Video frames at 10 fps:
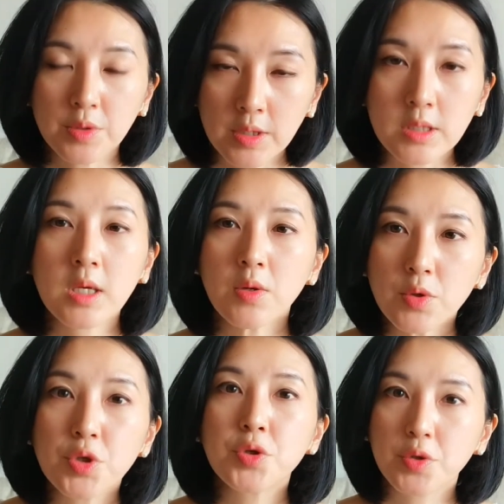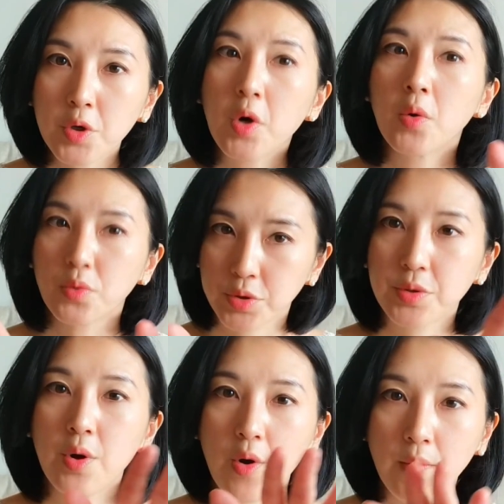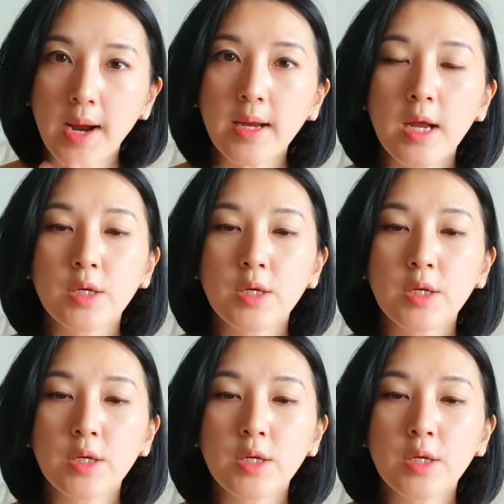the skin should close. All right.